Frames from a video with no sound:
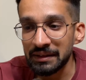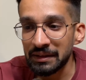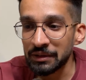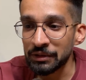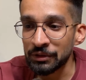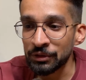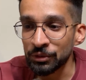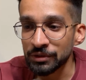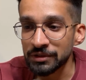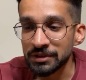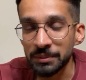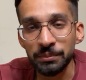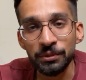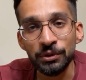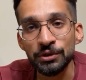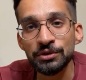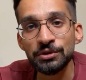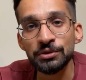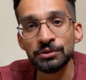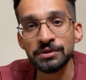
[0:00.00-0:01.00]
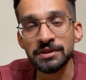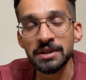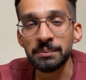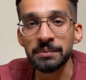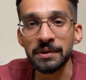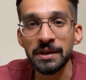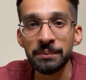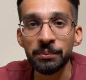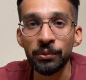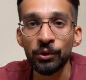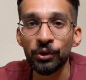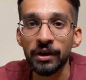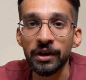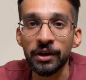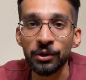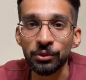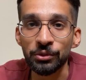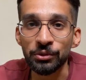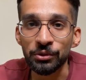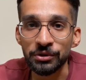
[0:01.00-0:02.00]
you're supposed to simply pour
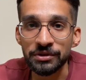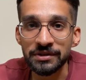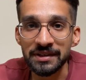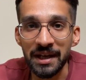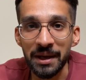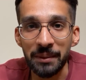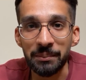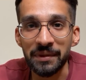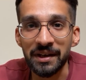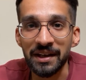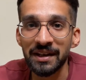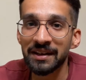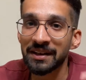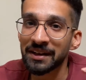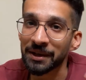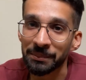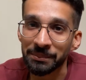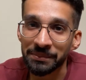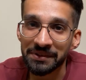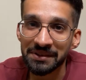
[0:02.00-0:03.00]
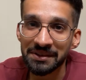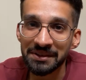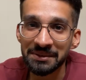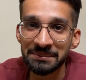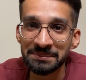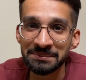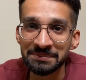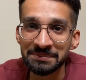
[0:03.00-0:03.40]
into those empty cups.